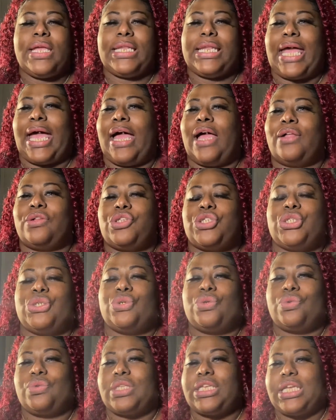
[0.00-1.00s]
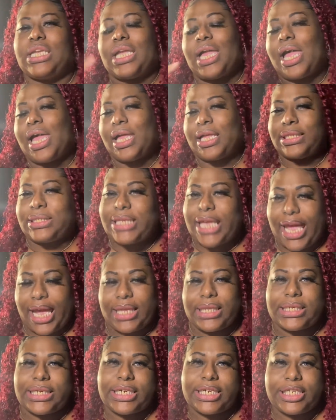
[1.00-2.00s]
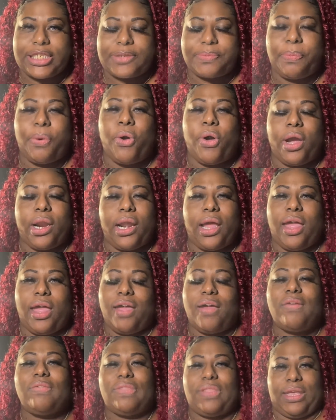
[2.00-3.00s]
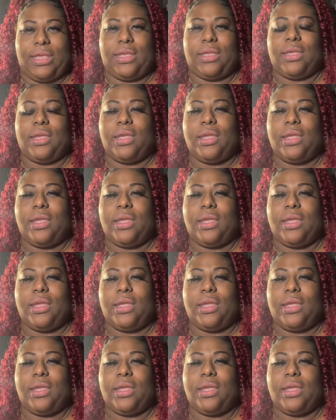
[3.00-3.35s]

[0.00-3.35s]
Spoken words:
went down to the contact us part of the